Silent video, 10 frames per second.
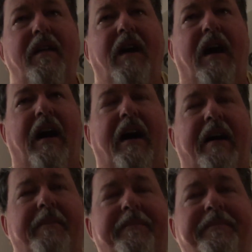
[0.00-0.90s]

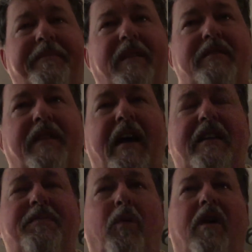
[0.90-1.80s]
So
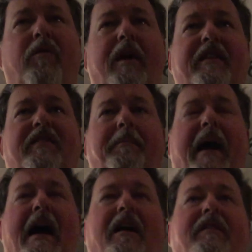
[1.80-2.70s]
that's more of what it's
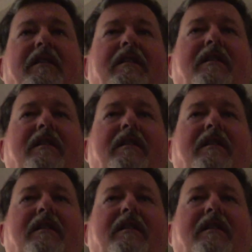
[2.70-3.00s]
about.